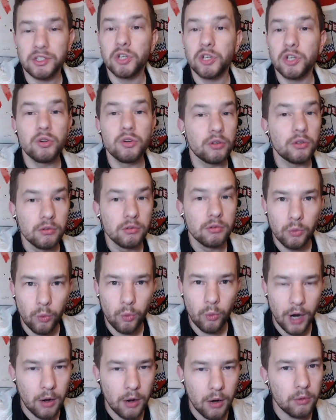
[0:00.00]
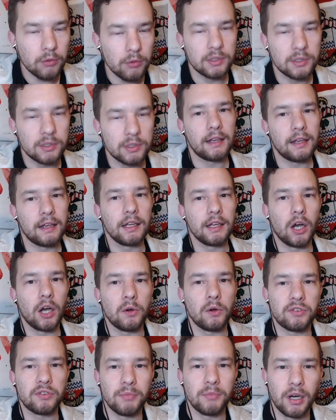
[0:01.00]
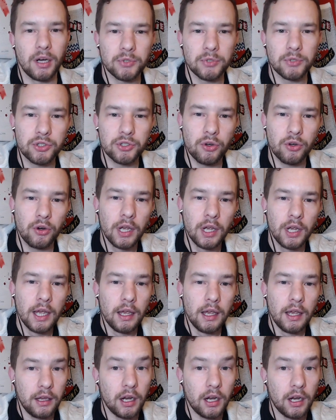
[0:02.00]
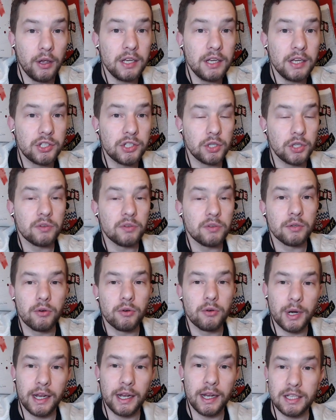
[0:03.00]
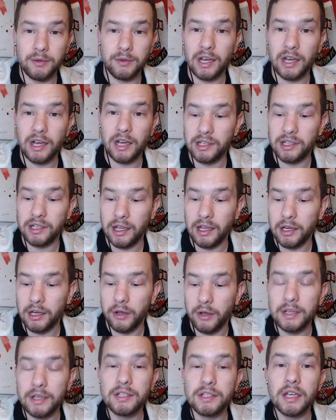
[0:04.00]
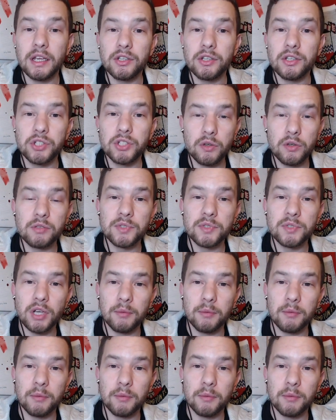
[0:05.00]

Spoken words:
Two well taken goals from Armstrong. He's due some credit to actually. He's due some